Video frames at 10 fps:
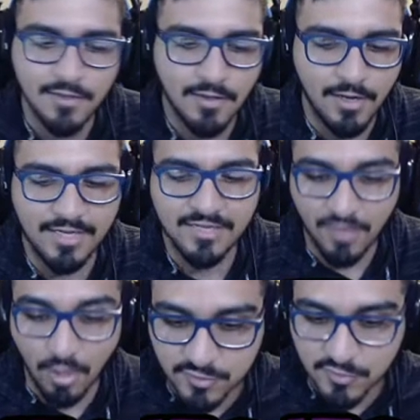and I can
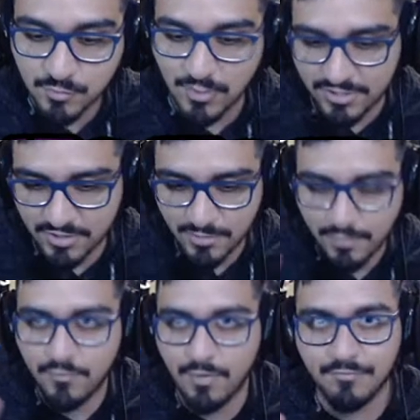also switch
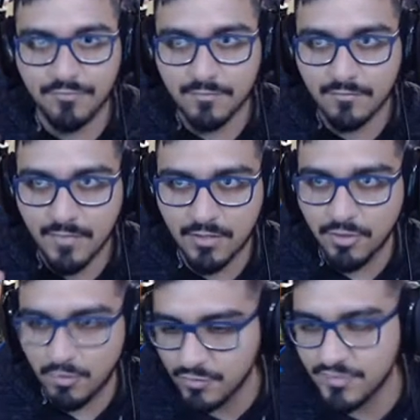from, you
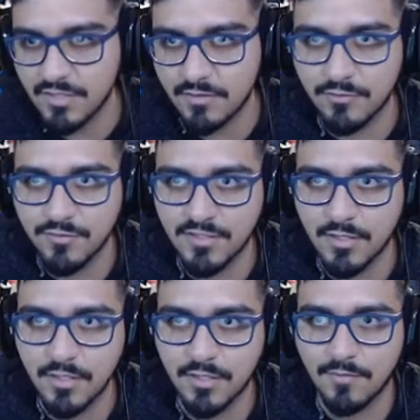know, using using
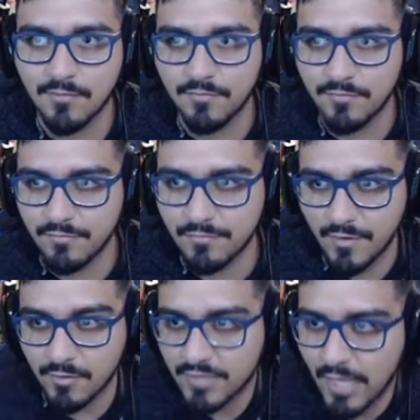uh, the
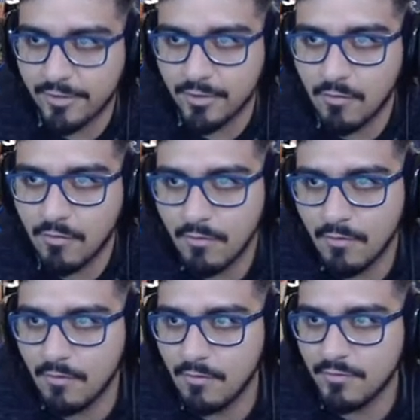Elgato
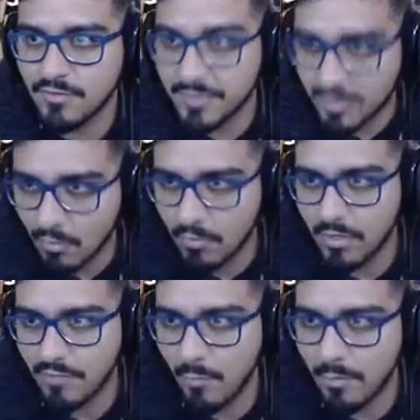to record
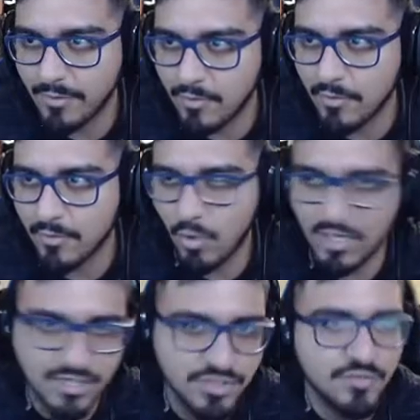if I want to record, or I
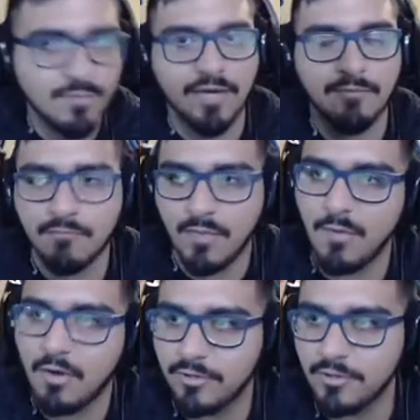can just use my my
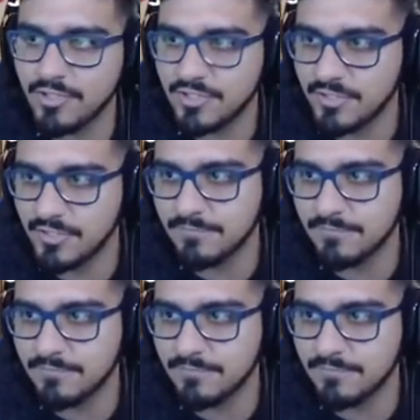monitor just to